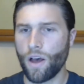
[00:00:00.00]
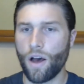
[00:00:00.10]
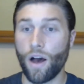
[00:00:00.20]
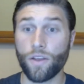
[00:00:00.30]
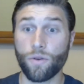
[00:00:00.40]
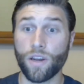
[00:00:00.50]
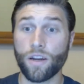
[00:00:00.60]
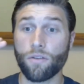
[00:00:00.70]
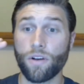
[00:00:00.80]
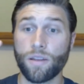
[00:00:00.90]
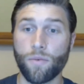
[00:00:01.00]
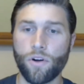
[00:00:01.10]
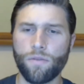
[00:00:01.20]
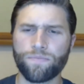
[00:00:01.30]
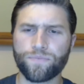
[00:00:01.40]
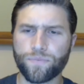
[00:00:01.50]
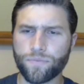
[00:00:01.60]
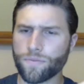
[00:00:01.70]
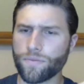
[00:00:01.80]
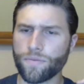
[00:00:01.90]
You can integrate them all.
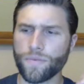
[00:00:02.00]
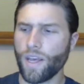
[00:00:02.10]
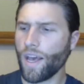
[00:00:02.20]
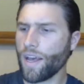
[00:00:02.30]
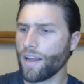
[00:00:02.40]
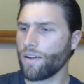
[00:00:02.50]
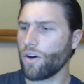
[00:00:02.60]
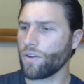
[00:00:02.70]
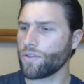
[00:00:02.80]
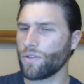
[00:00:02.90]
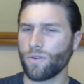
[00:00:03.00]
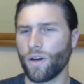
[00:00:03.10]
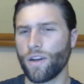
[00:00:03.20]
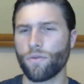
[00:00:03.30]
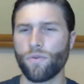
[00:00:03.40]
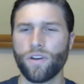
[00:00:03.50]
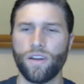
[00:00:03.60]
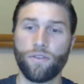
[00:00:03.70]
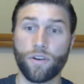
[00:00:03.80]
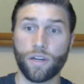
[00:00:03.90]
And also another one,
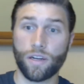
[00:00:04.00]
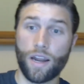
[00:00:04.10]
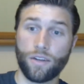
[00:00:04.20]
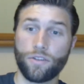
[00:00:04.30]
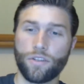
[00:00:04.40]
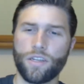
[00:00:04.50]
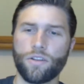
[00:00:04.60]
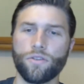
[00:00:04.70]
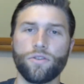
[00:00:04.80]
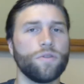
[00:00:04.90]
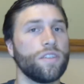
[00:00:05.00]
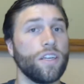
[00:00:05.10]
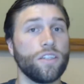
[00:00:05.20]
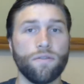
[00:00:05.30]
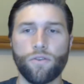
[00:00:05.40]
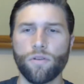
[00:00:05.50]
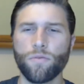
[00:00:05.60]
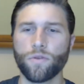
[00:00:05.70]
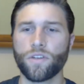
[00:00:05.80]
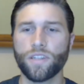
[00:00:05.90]
if you're not interested in either of those two, is Ninja
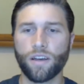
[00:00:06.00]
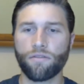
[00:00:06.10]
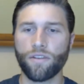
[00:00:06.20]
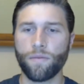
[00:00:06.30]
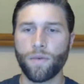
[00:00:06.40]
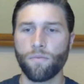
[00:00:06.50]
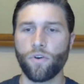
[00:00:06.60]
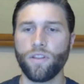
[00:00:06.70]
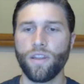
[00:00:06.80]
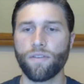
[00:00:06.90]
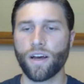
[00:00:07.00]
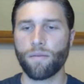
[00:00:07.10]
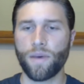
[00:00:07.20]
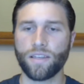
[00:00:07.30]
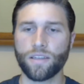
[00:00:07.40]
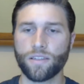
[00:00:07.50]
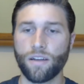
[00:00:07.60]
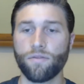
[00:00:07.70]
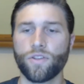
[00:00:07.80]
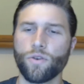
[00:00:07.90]
Forms, which is like a freemium one. They've got basic
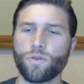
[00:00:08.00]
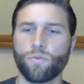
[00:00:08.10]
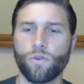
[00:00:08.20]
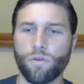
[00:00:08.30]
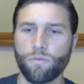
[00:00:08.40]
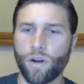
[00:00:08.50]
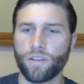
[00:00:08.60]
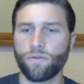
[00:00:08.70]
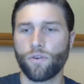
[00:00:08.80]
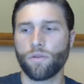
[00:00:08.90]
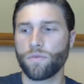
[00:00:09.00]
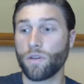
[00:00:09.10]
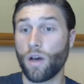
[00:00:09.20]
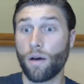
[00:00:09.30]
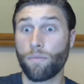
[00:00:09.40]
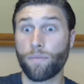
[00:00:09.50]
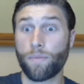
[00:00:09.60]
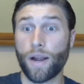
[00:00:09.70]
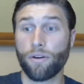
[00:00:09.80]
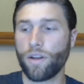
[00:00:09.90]
stuff, and so is WordPress Forms.
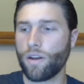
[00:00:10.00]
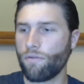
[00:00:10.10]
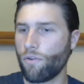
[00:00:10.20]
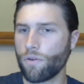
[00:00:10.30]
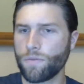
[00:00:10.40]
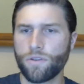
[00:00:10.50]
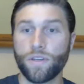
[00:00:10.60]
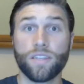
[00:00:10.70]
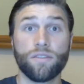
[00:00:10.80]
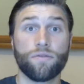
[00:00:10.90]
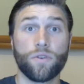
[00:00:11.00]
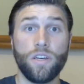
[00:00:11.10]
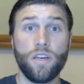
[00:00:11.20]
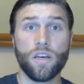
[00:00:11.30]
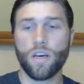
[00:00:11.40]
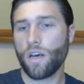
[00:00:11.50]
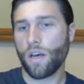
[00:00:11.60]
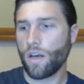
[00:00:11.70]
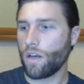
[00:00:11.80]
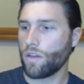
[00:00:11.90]
Pirate Forms though is free,
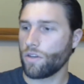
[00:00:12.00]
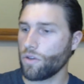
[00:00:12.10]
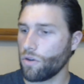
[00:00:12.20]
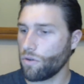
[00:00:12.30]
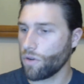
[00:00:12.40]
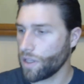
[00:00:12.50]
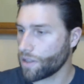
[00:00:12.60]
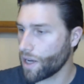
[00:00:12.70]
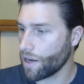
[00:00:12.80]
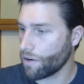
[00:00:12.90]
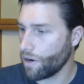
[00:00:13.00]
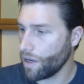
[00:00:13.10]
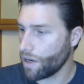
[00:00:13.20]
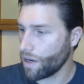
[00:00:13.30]
so it's kind of great.